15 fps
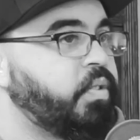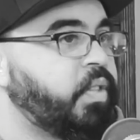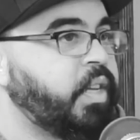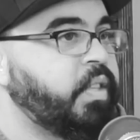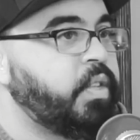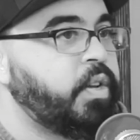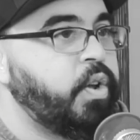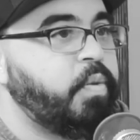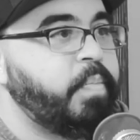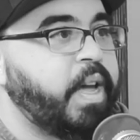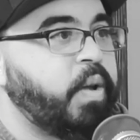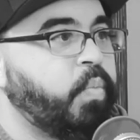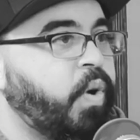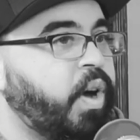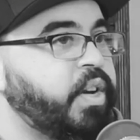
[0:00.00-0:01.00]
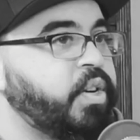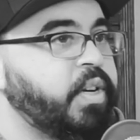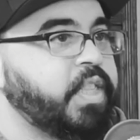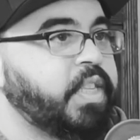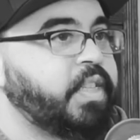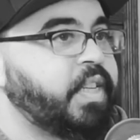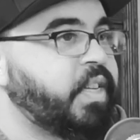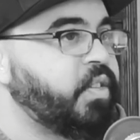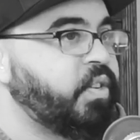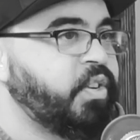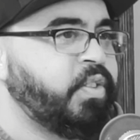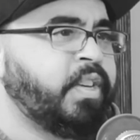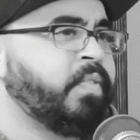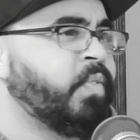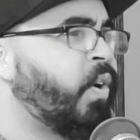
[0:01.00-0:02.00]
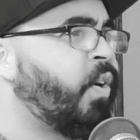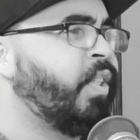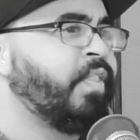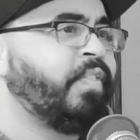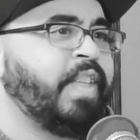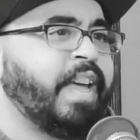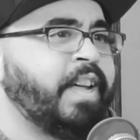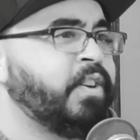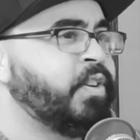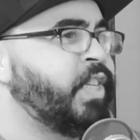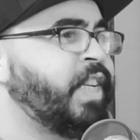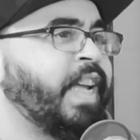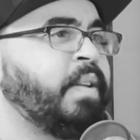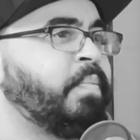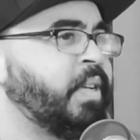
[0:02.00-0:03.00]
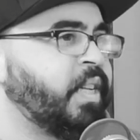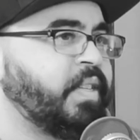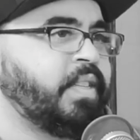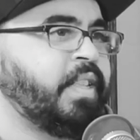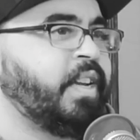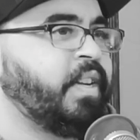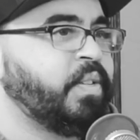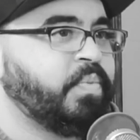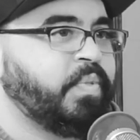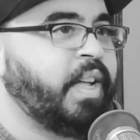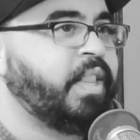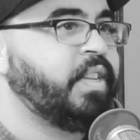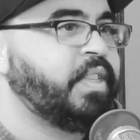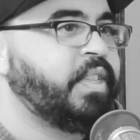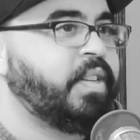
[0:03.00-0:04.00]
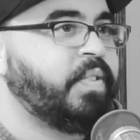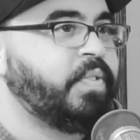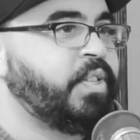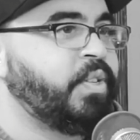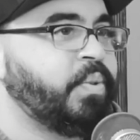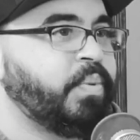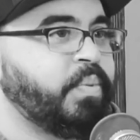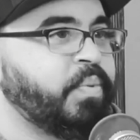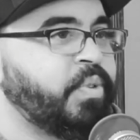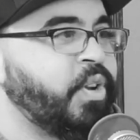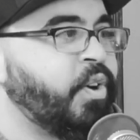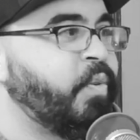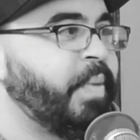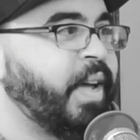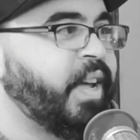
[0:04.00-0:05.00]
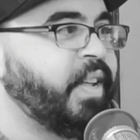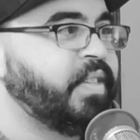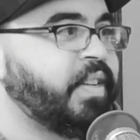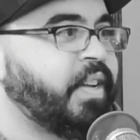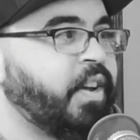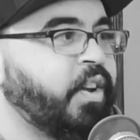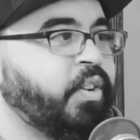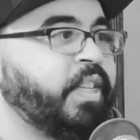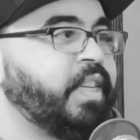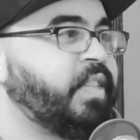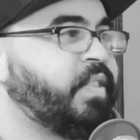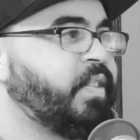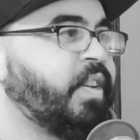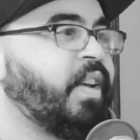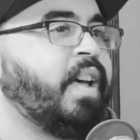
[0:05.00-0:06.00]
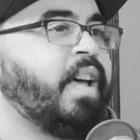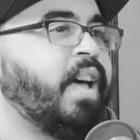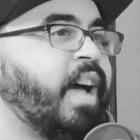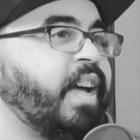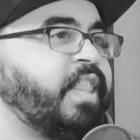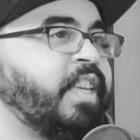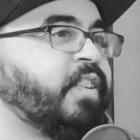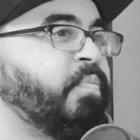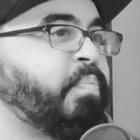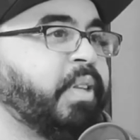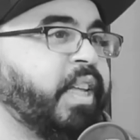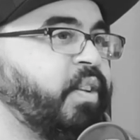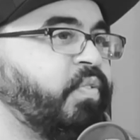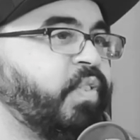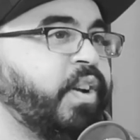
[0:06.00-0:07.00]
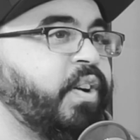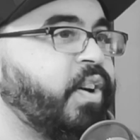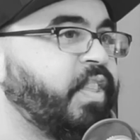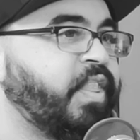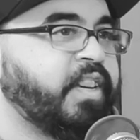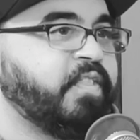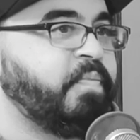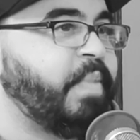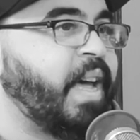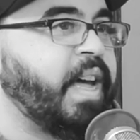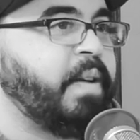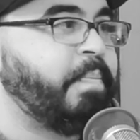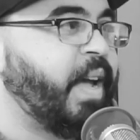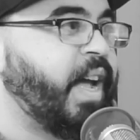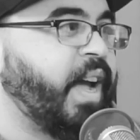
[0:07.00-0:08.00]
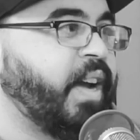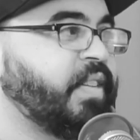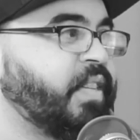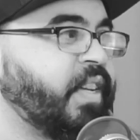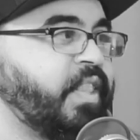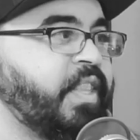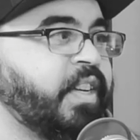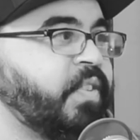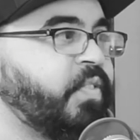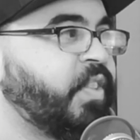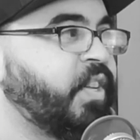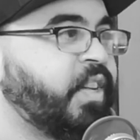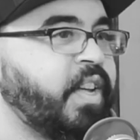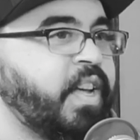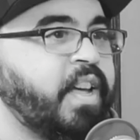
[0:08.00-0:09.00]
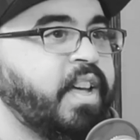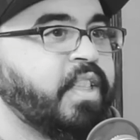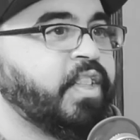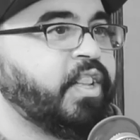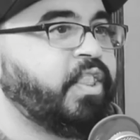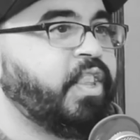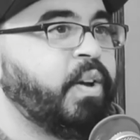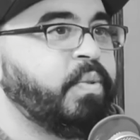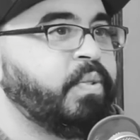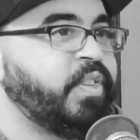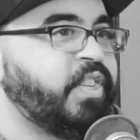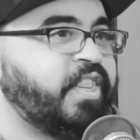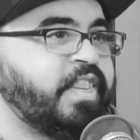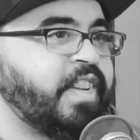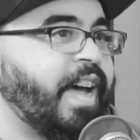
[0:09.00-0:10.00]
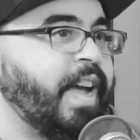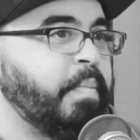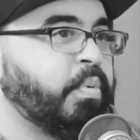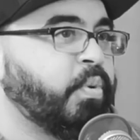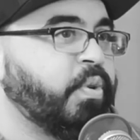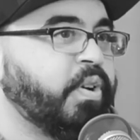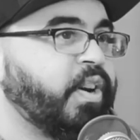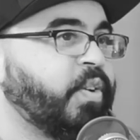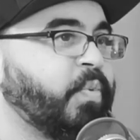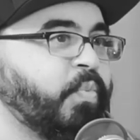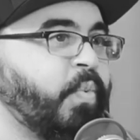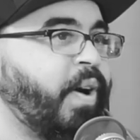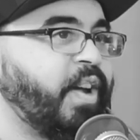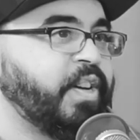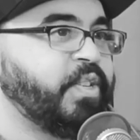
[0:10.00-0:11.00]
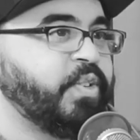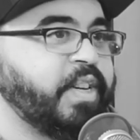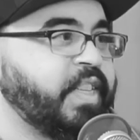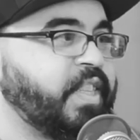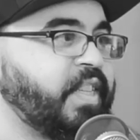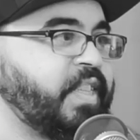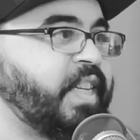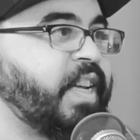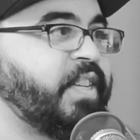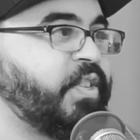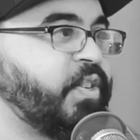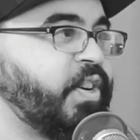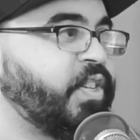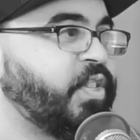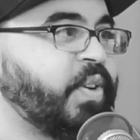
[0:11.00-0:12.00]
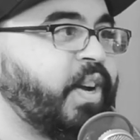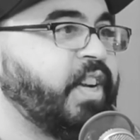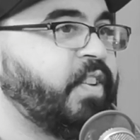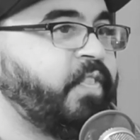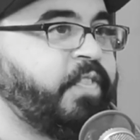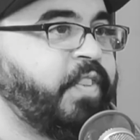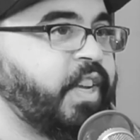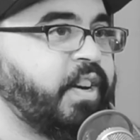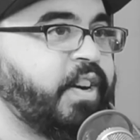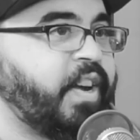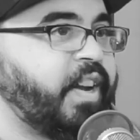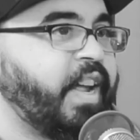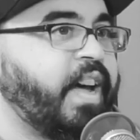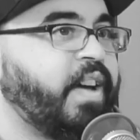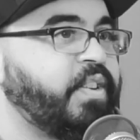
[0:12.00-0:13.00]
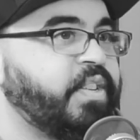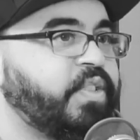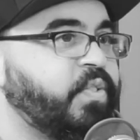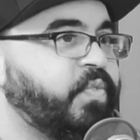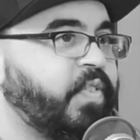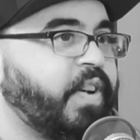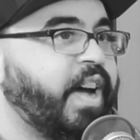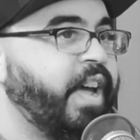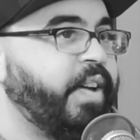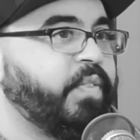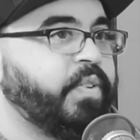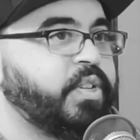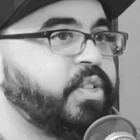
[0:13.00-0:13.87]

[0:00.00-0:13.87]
You think of the nomad wandering the desert. You think of all of the entertainment that is relative to nomads, or at least I think of Blade Runner. I think of Mad Max. Mm-hmm. I think of the, yeah. the lone cyborg wandering the desert, trying to figure out how to survive or